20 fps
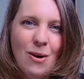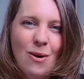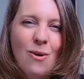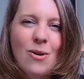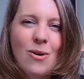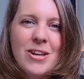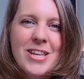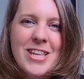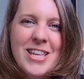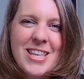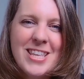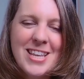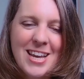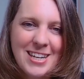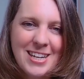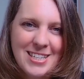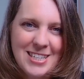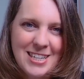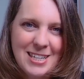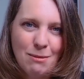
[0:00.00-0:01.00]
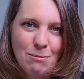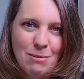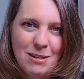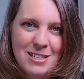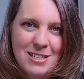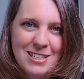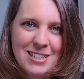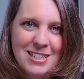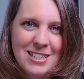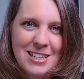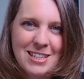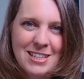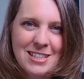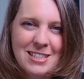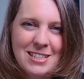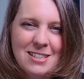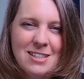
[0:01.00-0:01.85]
authentic businesses